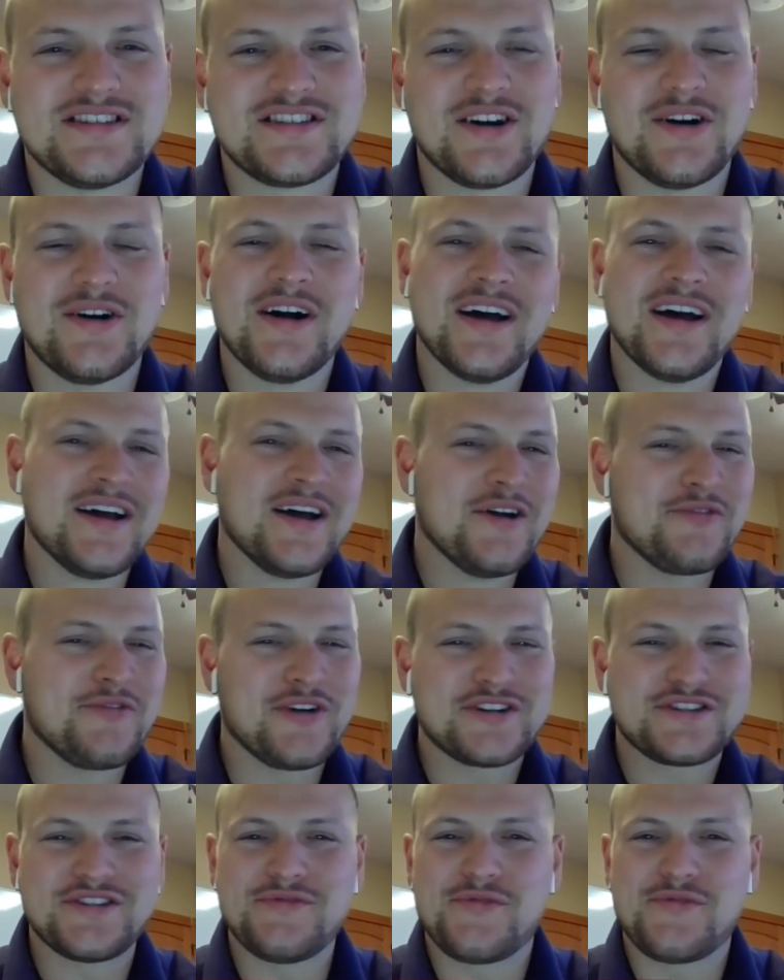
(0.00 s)
So
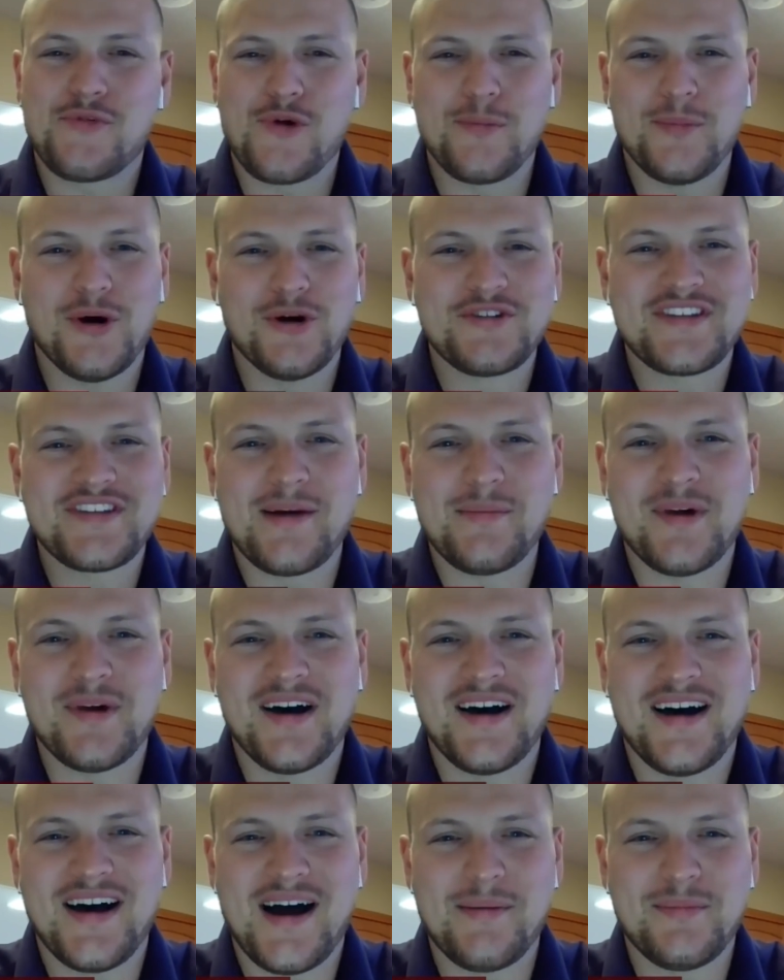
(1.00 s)
first and foremost, I'm
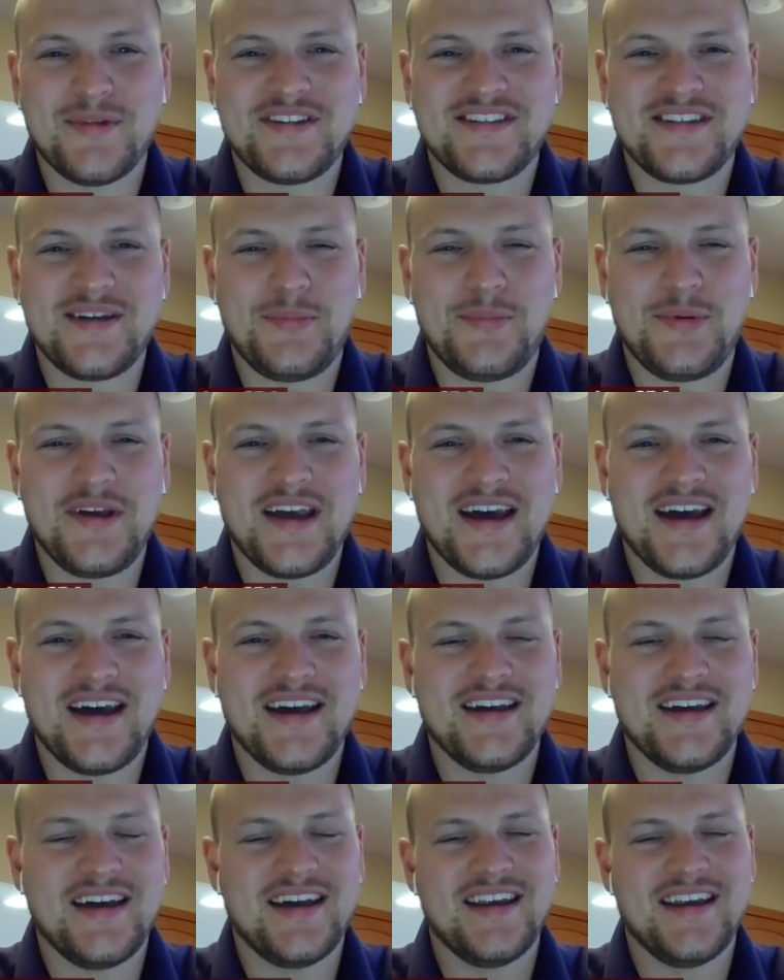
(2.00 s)
a I'm a CPA,